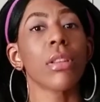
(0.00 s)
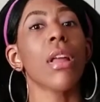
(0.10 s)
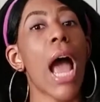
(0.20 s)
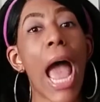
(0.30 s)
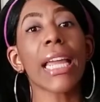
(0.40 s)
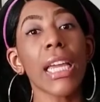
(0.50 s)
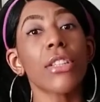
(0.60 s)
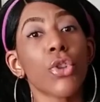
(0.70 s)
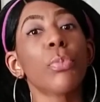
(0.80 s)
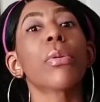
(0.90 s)
i.e.,
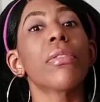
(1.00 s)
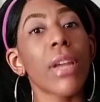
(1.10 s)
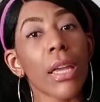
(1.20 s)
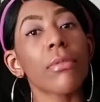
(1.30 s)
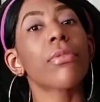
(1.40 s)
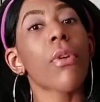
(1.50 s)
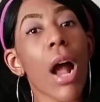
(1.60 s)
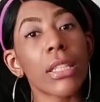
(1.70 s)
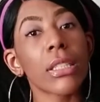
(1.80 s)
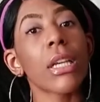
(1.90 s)
to prevent
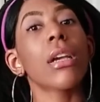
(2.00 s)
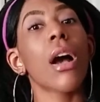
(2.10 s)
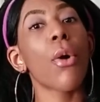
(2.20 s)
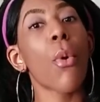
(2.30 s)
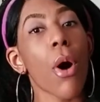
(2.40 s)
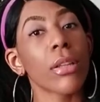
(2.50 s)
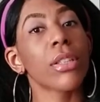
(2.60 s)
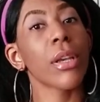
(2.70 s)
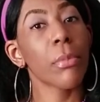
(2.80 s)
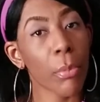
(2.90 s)
fraudulent and
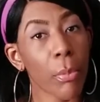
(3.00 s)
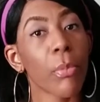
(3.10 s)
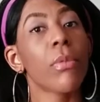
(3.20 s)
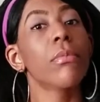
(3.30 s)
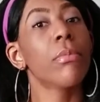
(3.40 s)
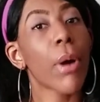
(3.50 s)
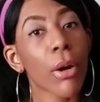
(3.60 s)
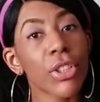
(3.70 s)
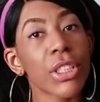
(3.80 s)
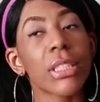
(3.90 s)
unwarranted
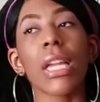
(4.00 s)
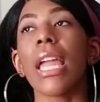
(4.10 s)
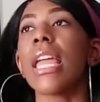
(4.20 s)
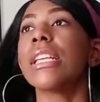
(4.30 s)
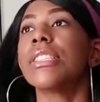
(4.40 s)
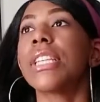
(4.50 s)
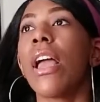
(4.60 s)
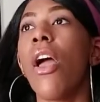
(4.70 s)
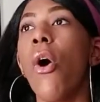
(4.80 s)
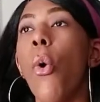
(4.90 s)
purchases
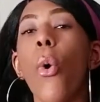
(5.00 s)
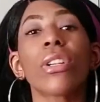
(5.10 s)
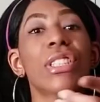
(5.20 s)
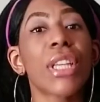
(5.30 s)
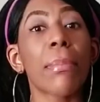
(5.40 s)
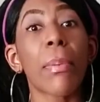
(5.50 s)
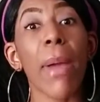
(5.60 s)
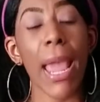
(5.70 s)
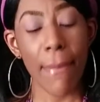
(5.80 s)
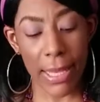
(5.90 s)
or skipped
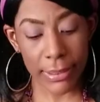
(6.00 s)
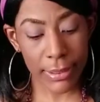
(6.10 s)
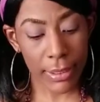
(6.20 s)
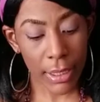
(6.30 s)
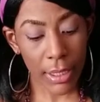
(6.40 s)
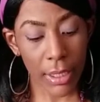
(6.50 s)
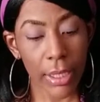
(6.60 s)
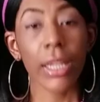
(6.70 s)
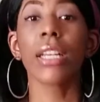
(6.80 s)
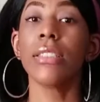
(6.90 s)
payments.
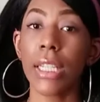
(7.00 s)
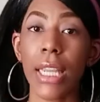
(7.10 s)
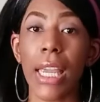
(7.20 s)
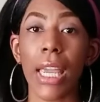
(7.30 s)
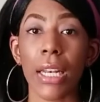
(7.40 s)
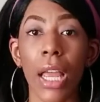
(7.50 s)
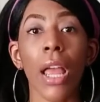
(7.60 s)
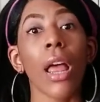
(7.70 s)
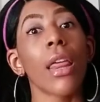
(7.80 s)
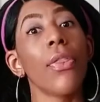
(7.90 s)
Because again,
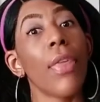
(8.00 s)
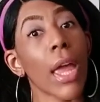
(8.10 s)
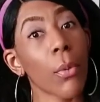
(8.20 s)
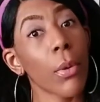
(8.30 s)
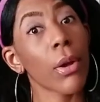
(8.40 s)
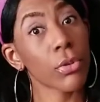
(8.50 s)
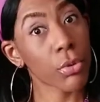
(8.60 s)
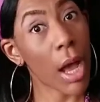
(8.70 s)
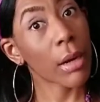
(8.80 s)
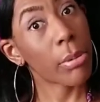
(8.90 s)
they will
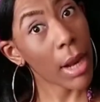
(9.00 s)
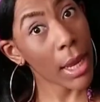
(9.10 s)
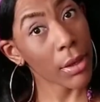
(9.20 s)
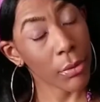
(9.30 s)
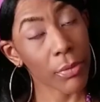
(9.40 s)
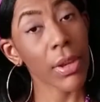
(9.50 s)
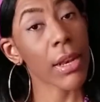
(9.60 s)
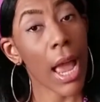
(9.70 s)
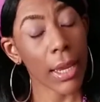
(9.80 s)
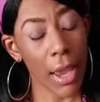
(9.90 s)
try to play you if you're
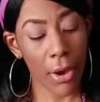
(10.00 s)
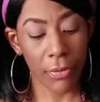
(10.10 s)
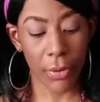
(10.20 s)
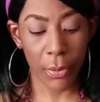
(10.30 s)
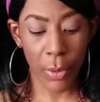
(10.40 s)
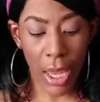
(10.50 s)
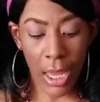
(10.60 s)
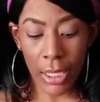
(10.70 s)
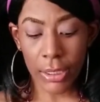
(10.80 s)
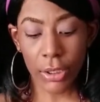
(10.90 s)
not careful.
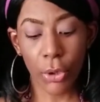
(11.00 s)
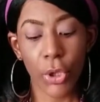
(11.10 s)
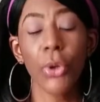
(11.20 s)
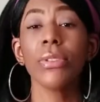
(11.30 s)
So use